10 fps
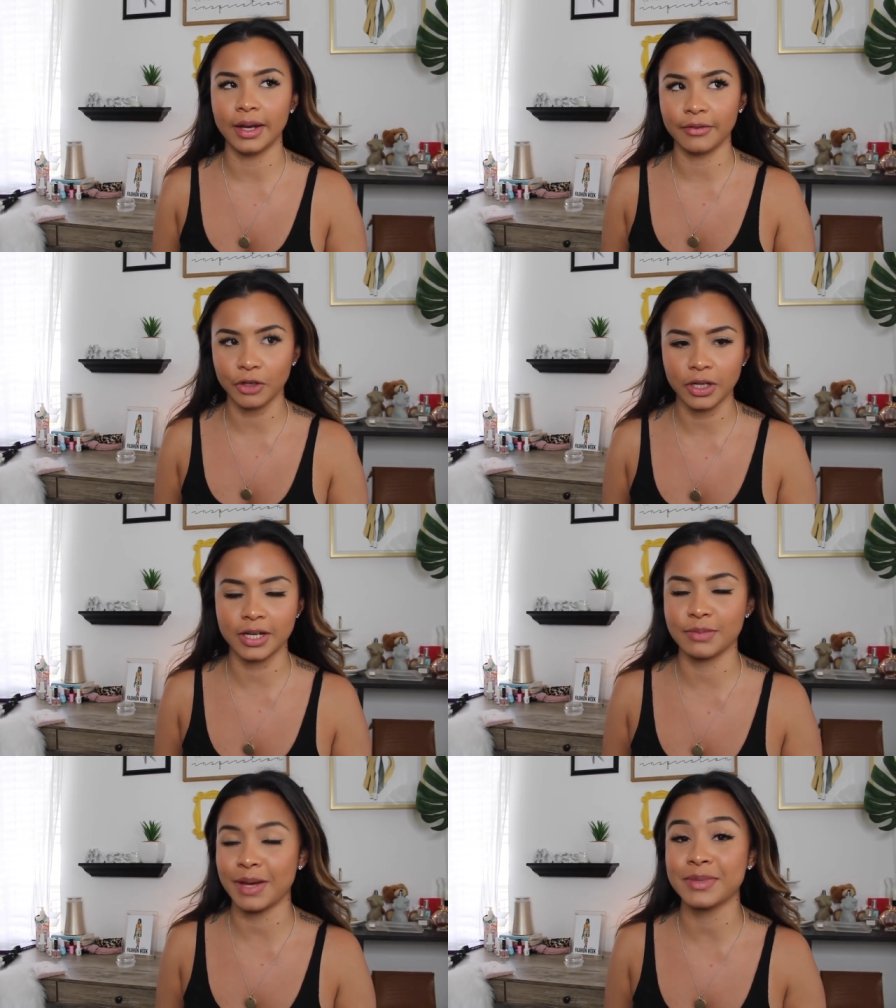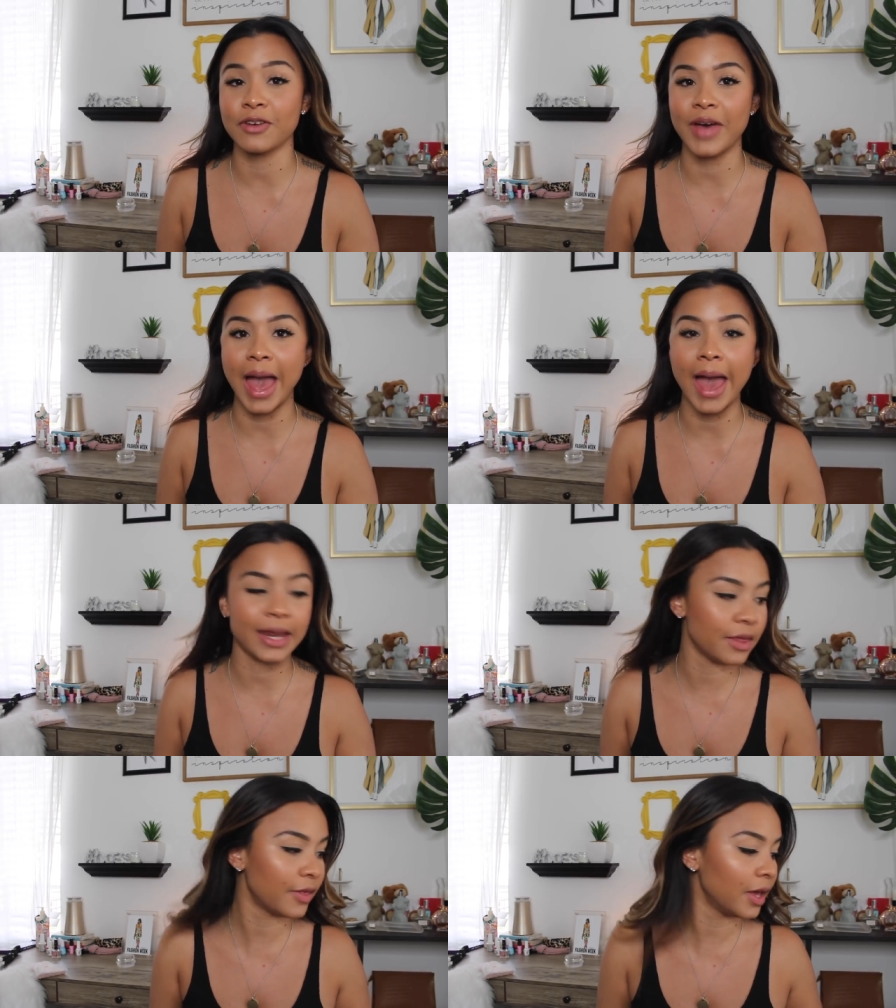ever. He doesn't buy himself
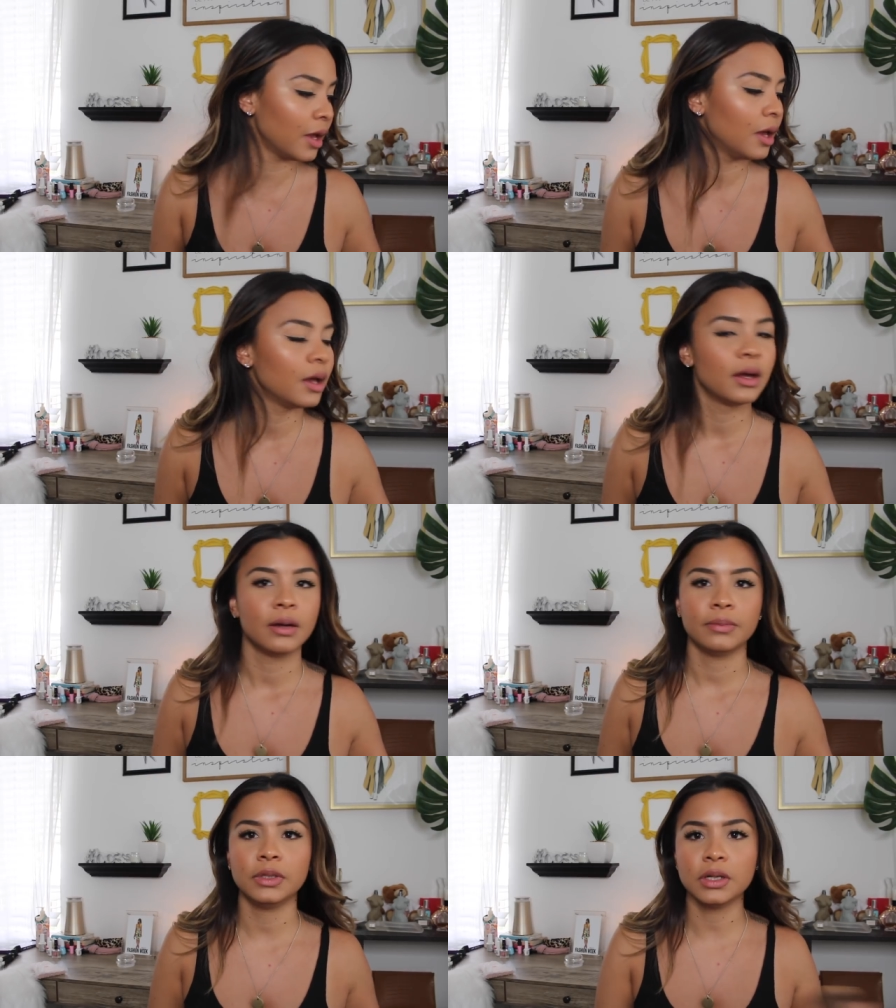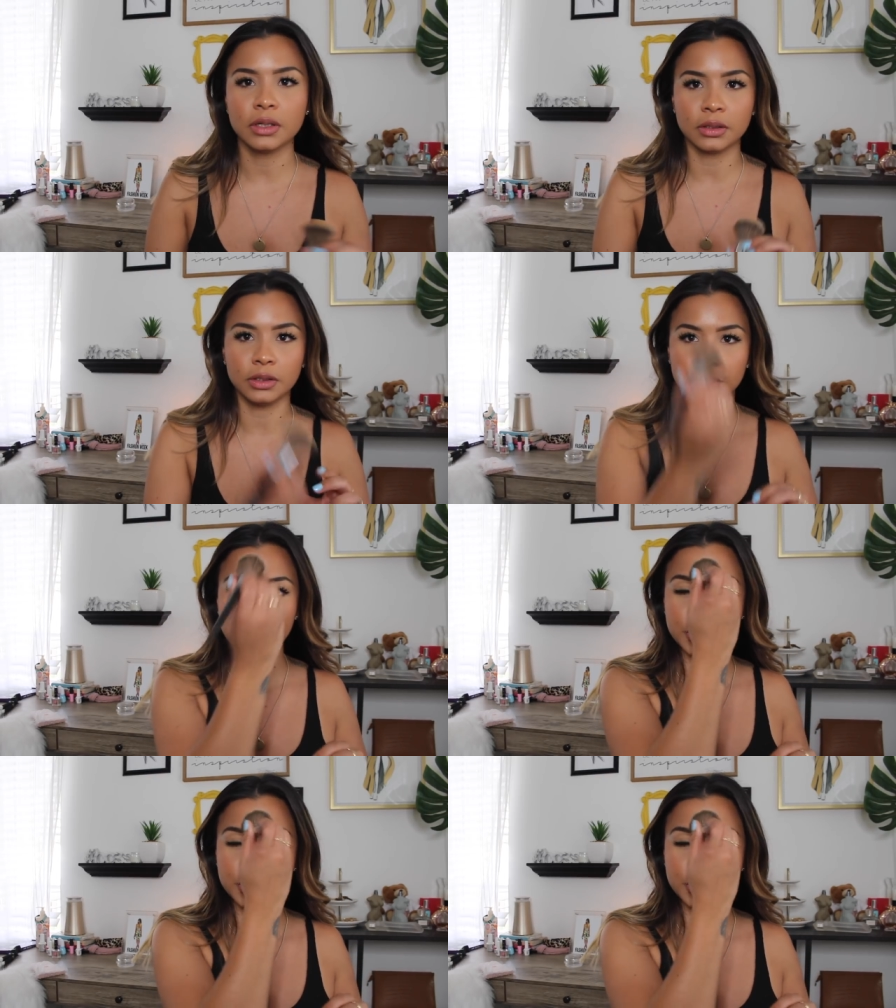anything. I'm looking a little